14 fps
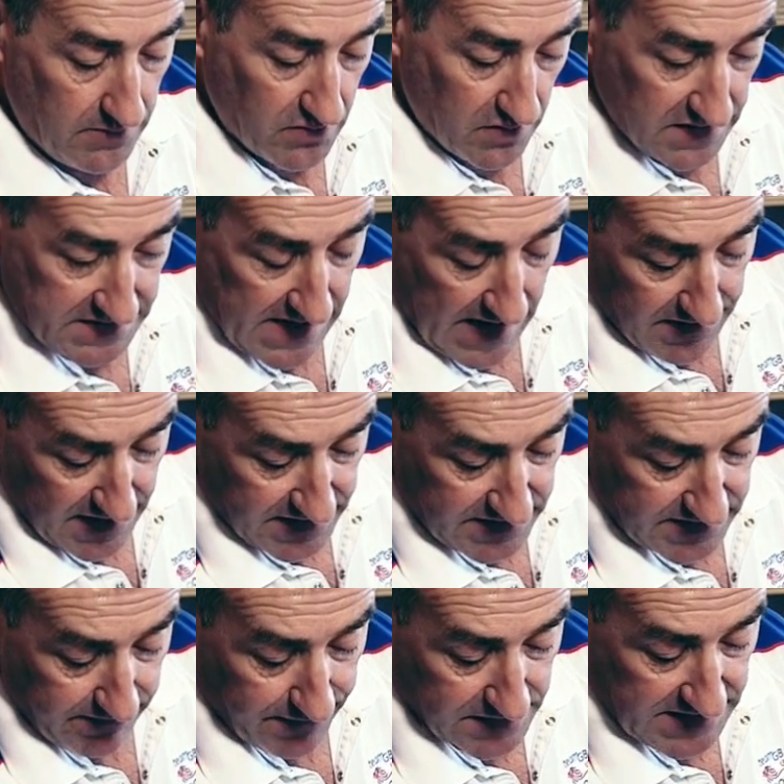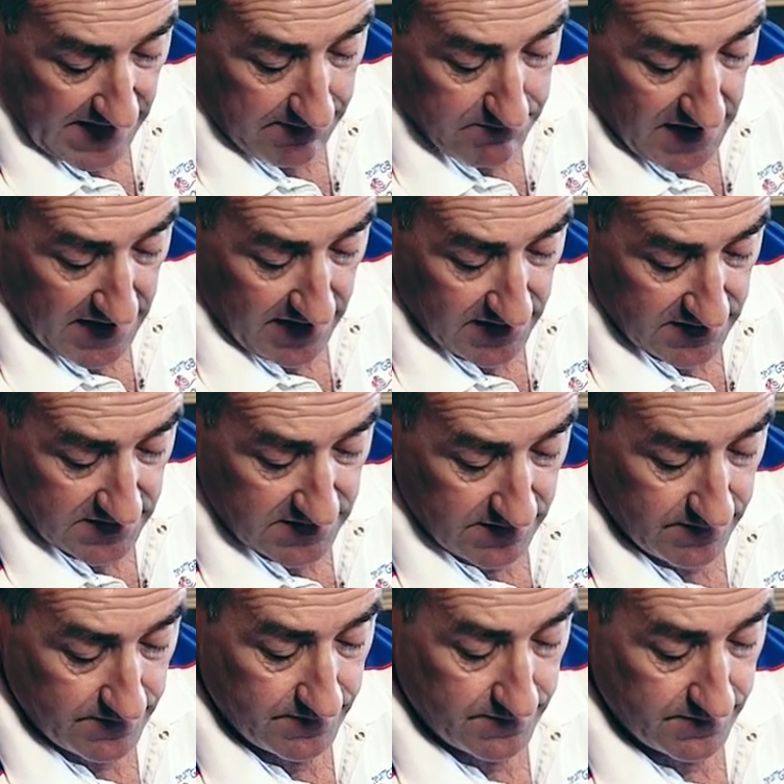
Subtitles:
I'm going to set this for 10 minutes.